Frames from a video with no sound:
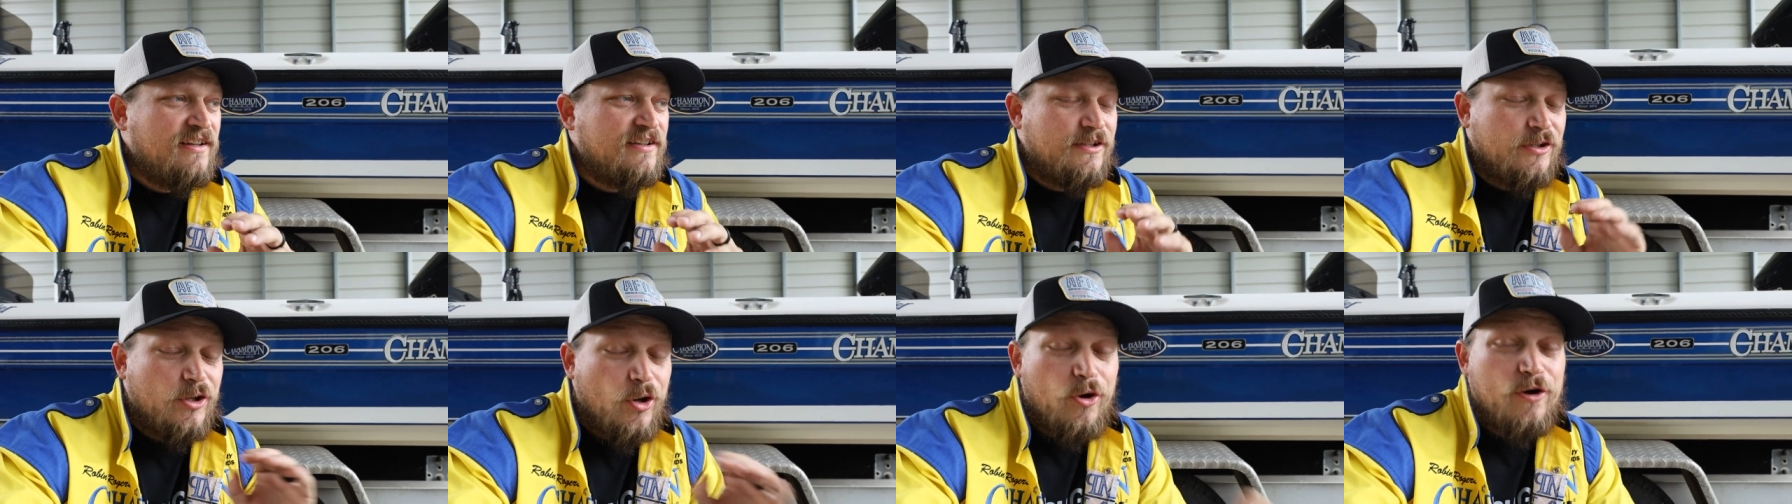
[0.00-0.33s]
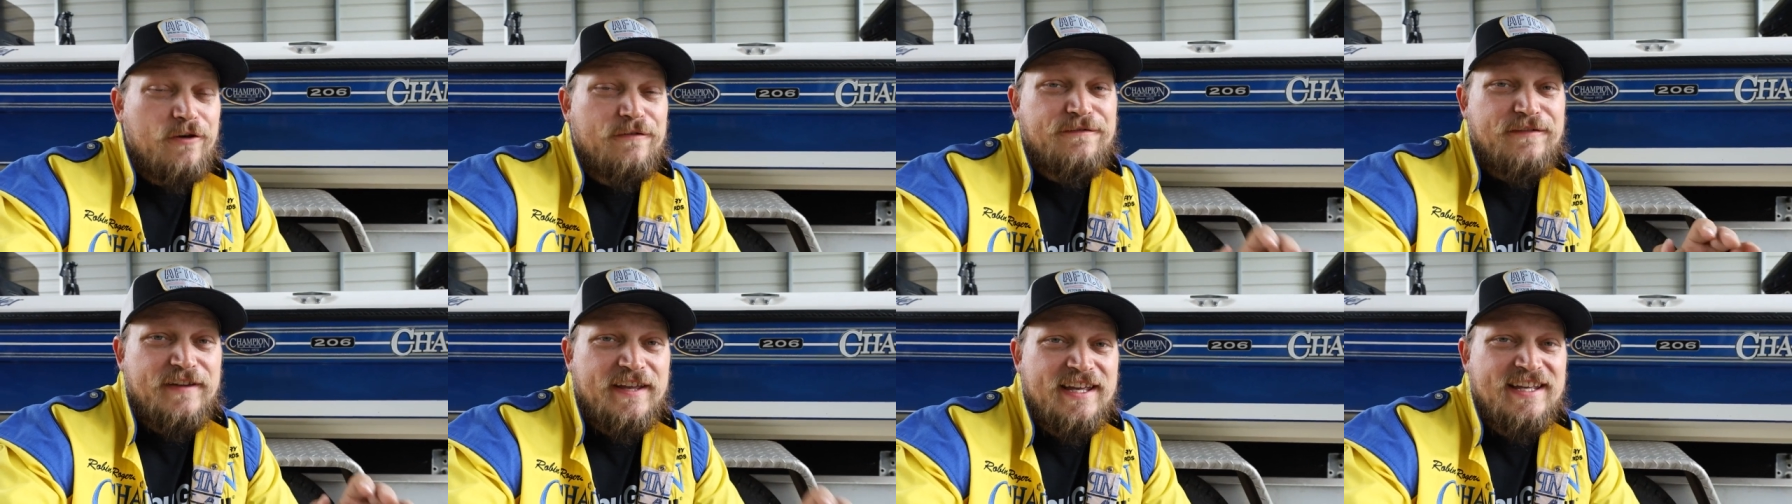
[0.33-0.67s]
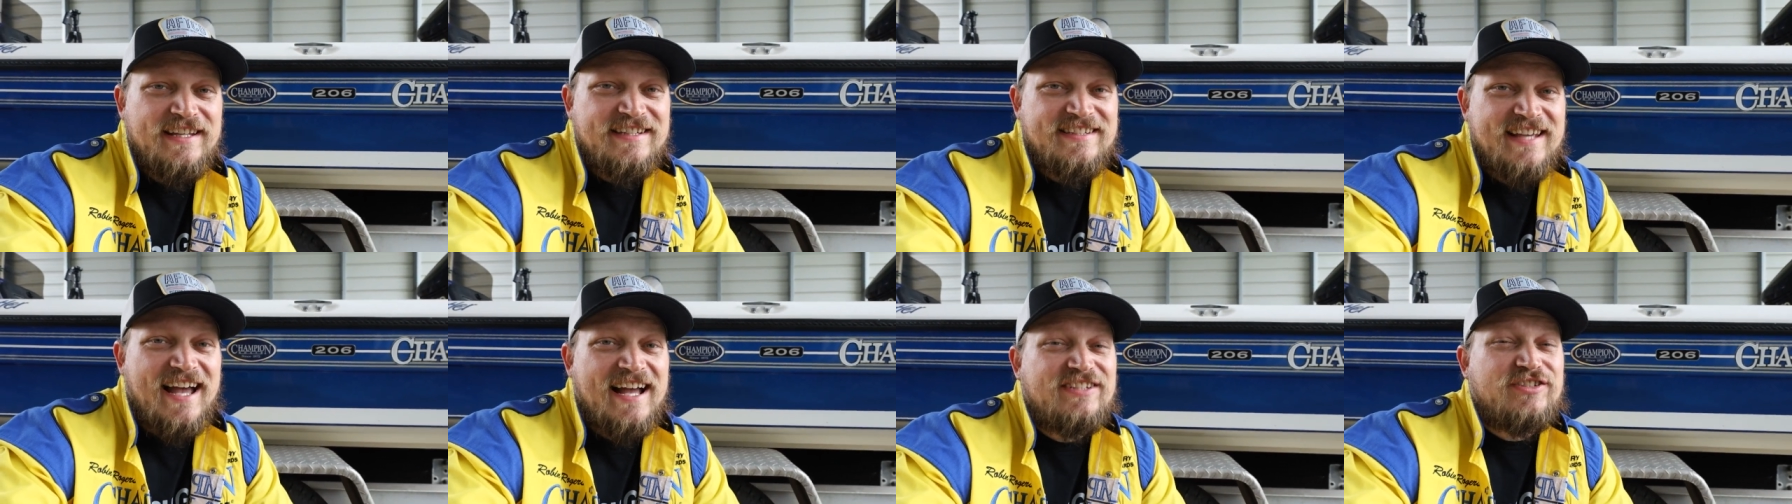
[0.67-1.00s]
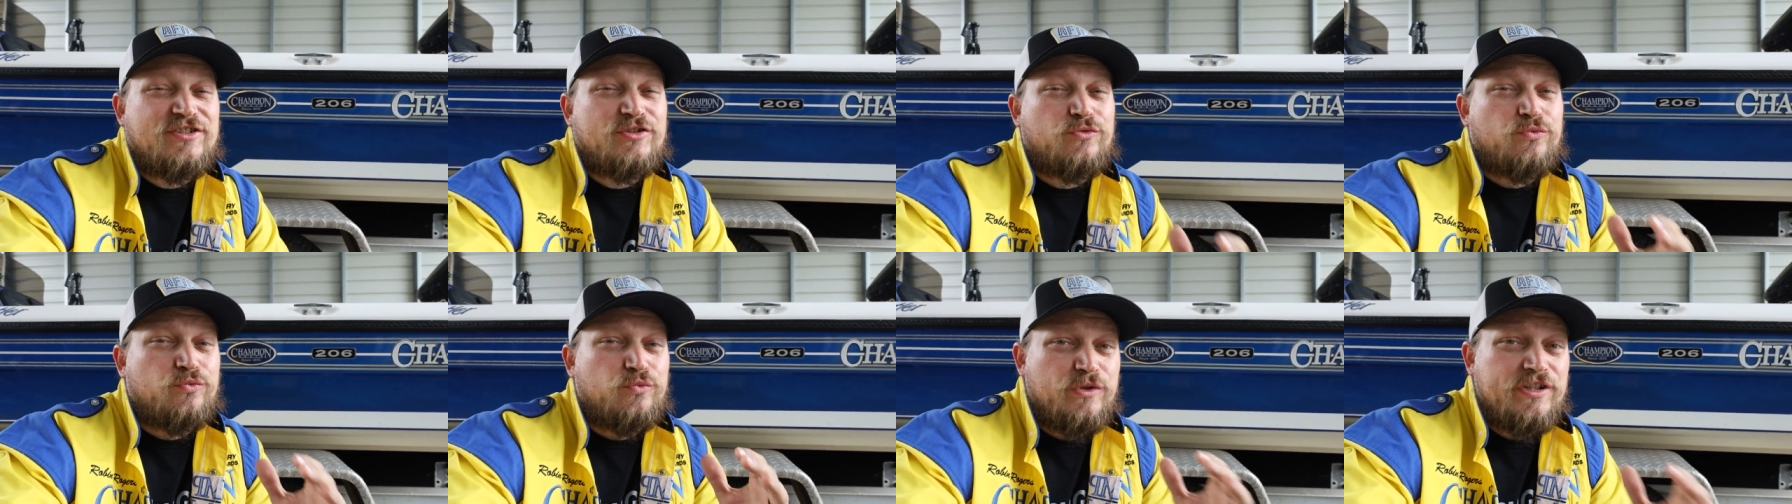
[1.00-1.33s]
no offense, I
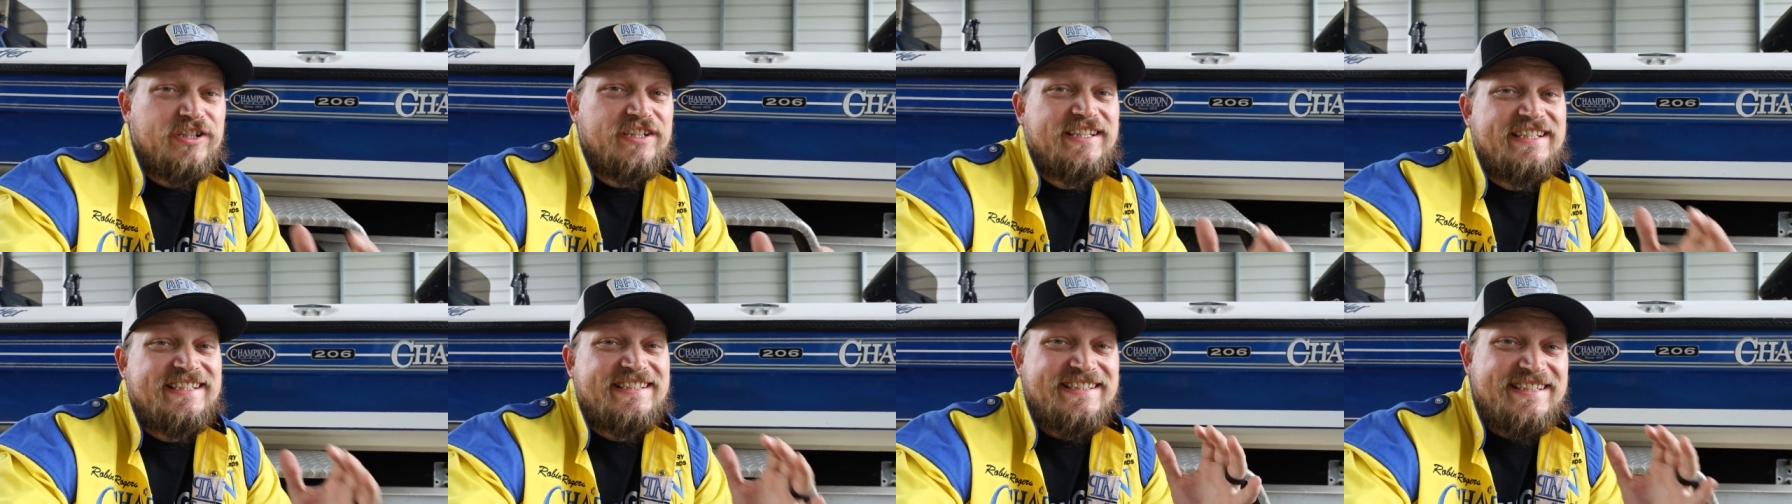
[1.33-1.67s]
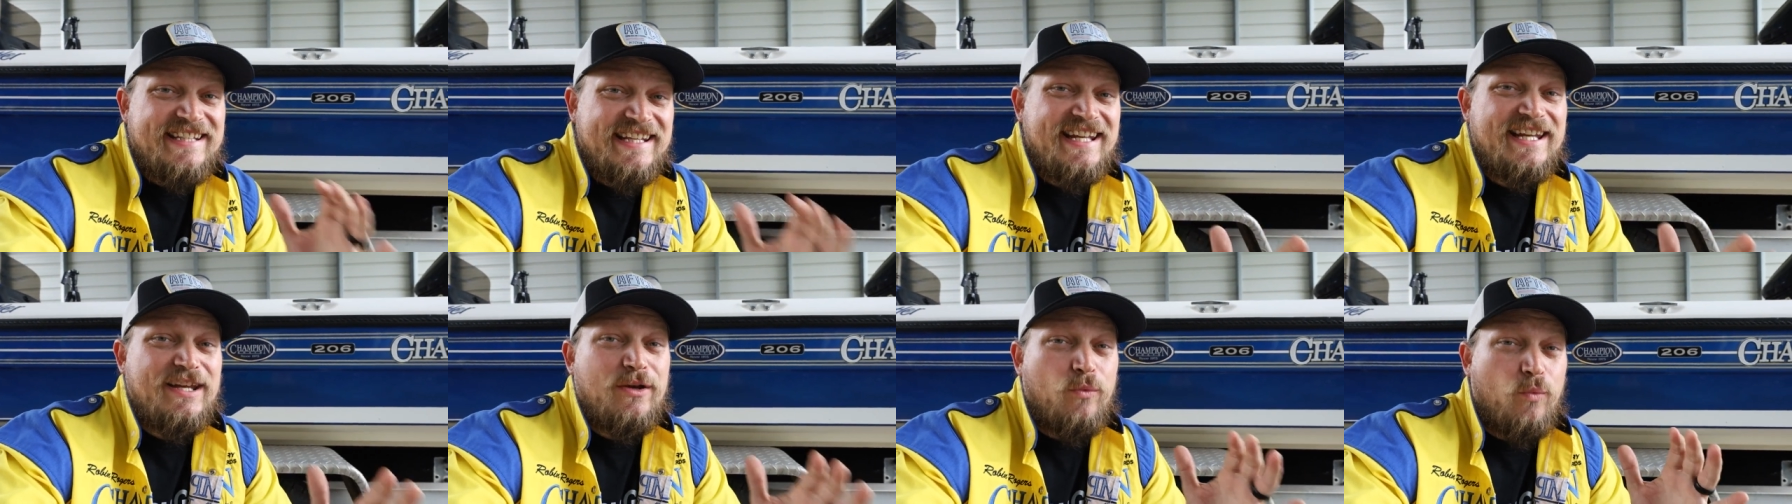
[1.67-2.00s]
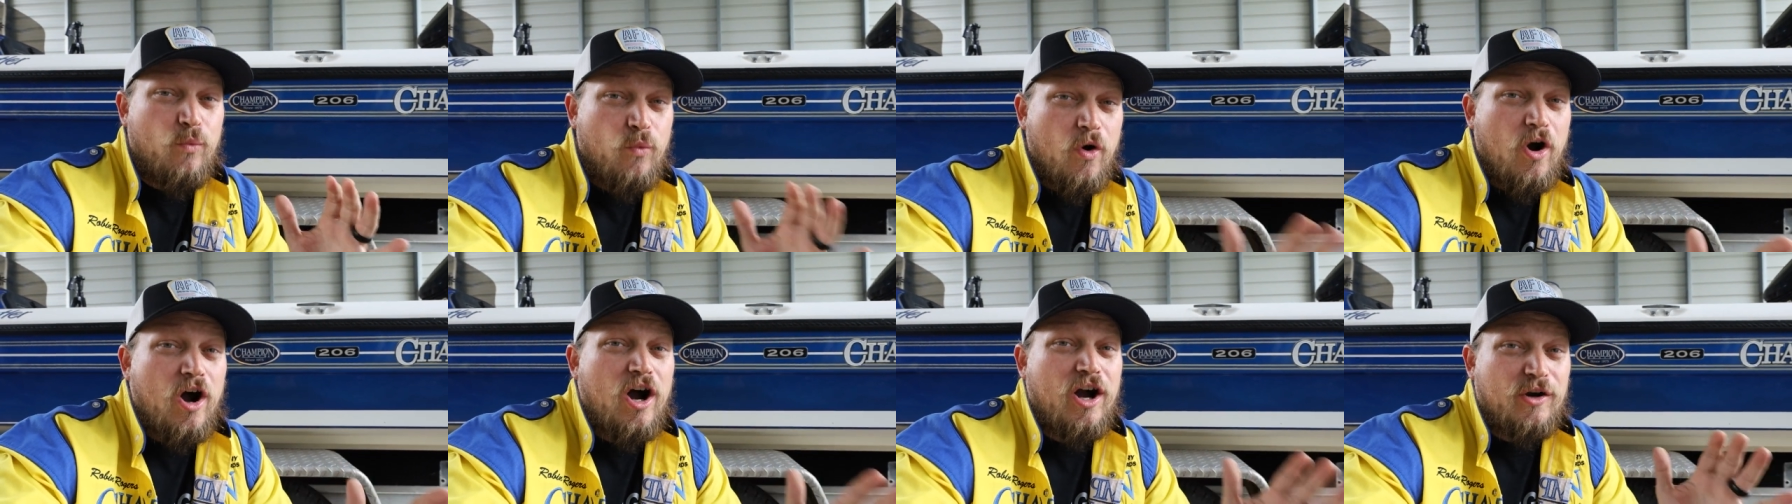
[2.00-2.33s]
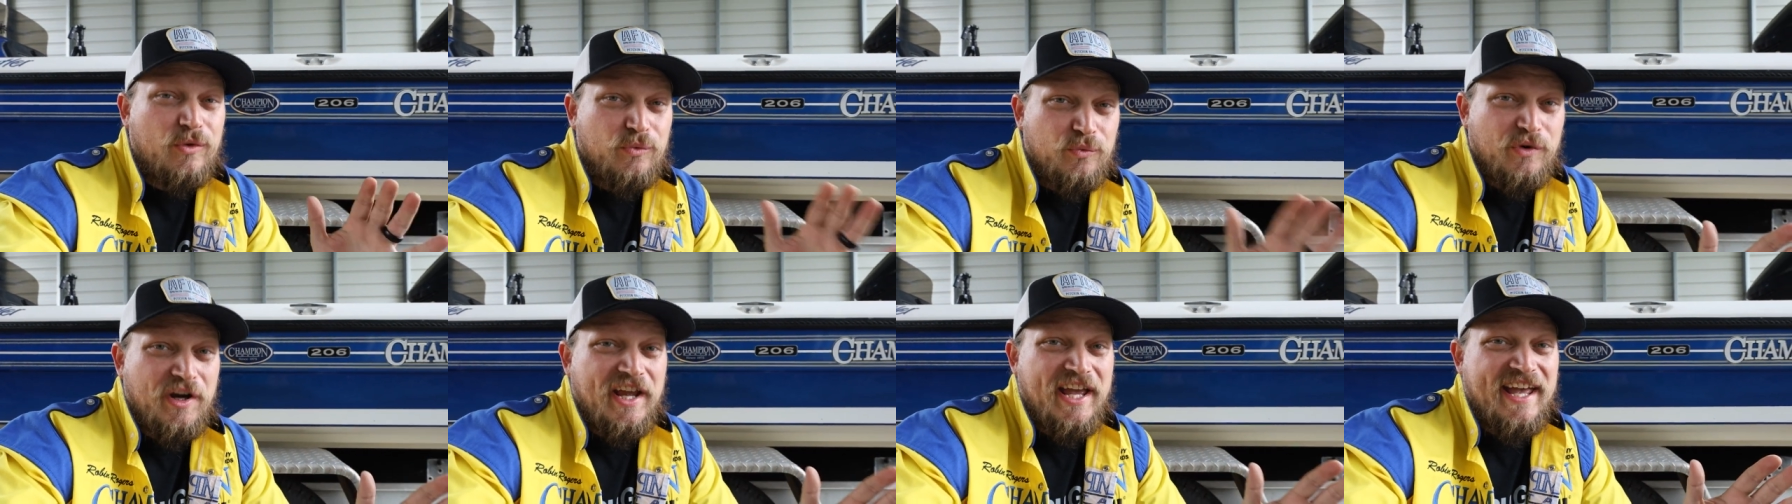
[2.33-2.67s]
just really didn't
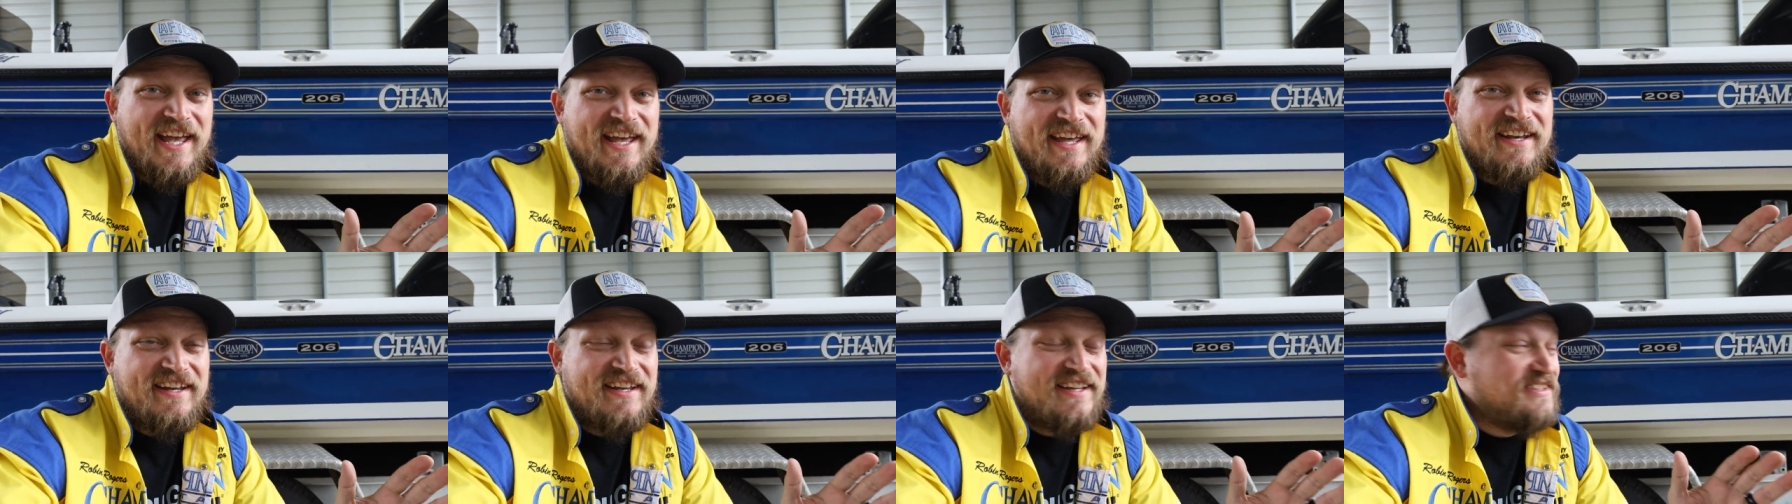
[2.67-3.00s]
want red.